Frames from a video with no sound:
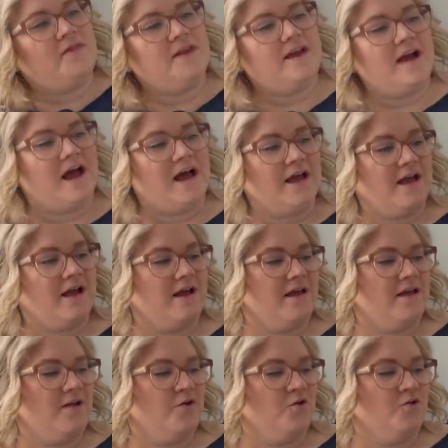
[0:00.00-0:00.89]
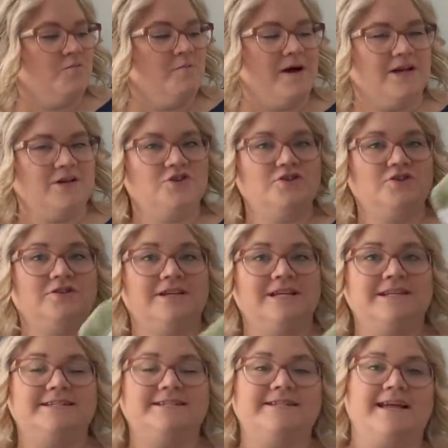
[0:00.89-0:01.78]
thing I could mention
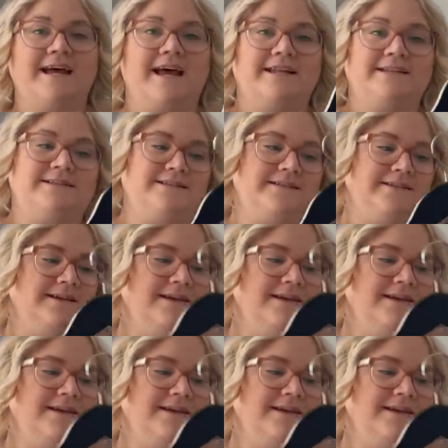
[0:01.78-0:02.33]
is that